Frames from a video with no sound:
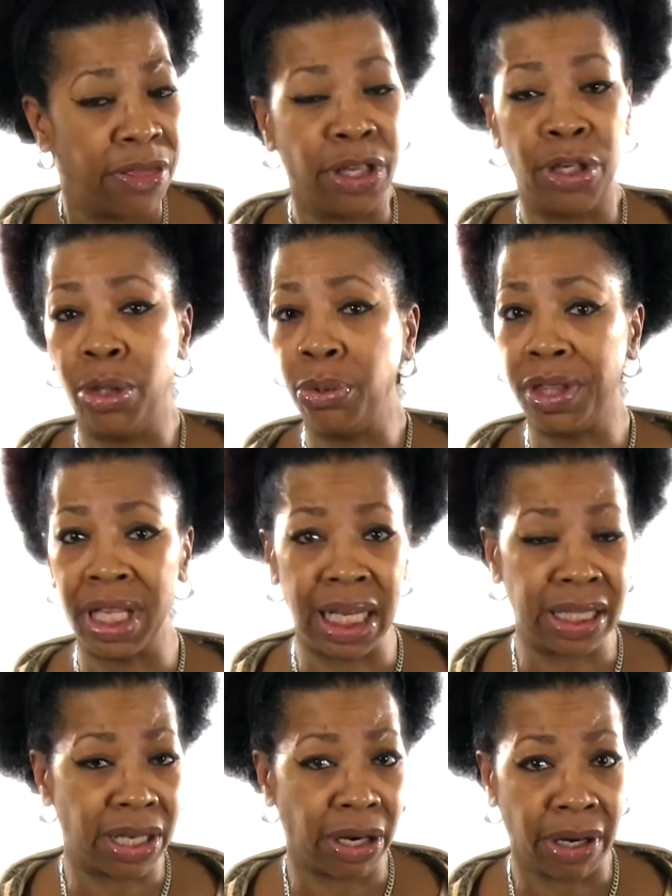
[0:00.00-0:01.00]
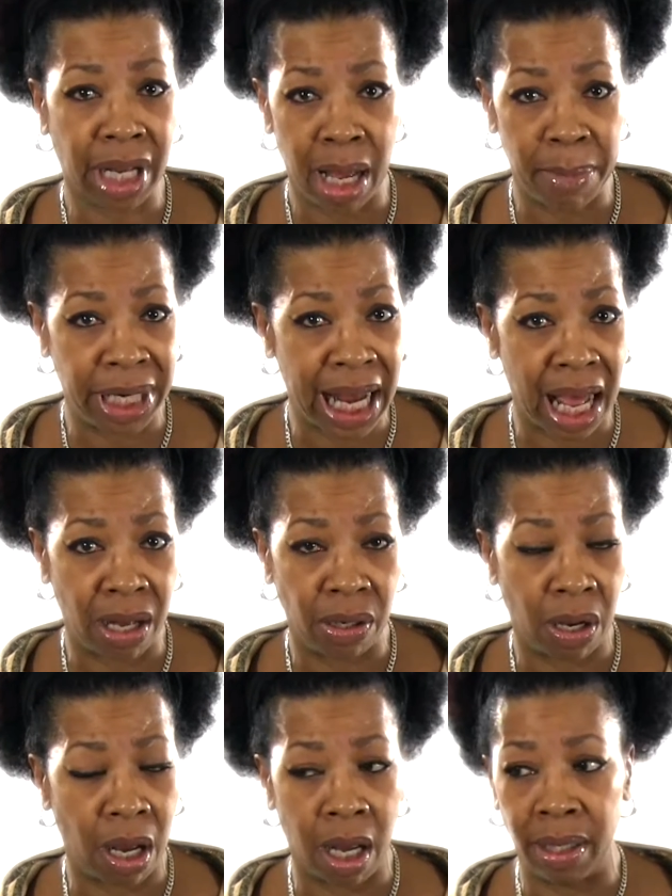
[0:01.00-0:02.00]
the new things that are coming out
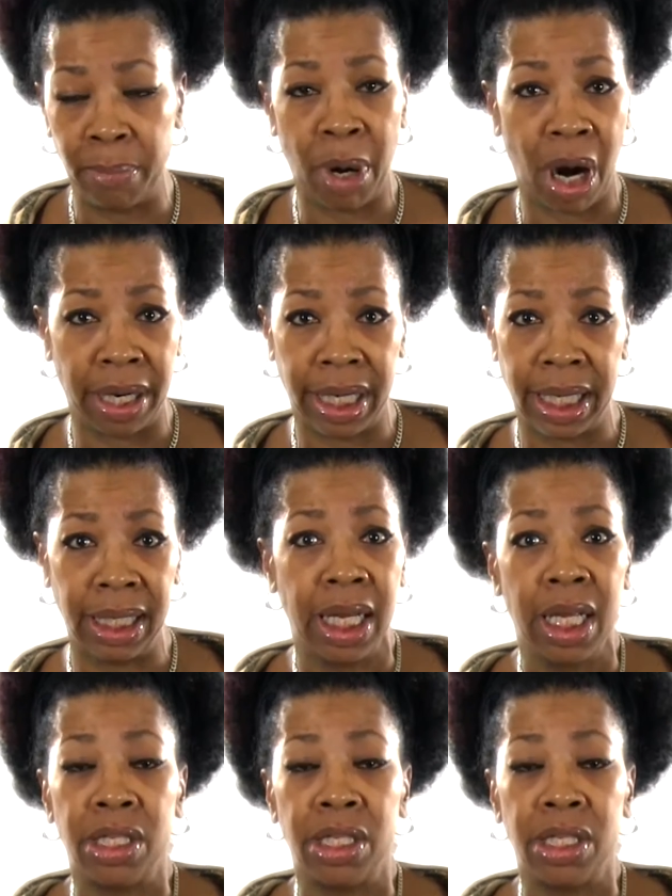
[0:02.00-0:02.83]
on the market